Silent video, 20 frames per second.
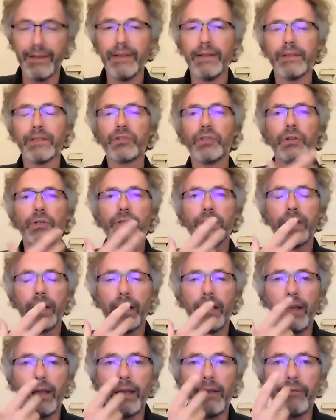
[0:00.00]
So
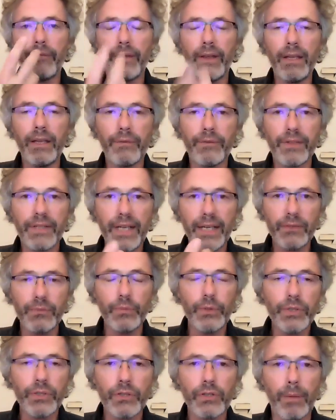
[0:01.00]
if that
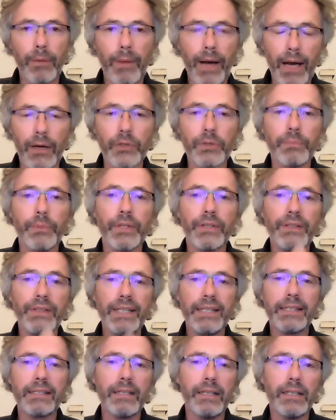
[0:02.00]
would come out, but
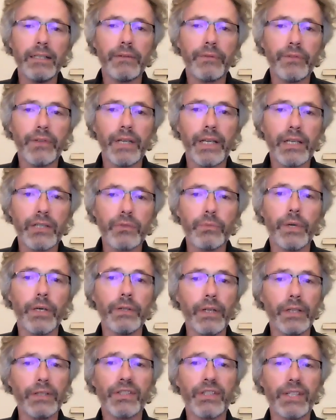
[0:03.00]
these kind of things were
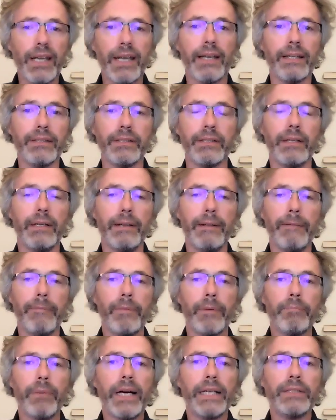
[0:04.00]
not said
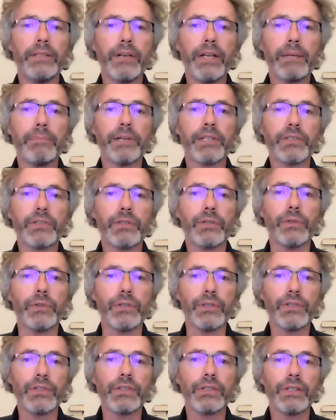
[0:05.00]
by the Rigpa
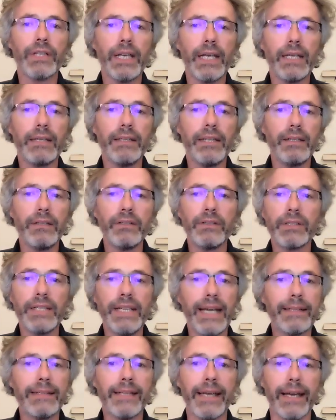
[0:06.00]
students. They didn't
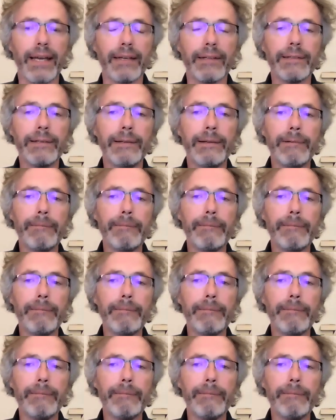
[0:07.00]
get there.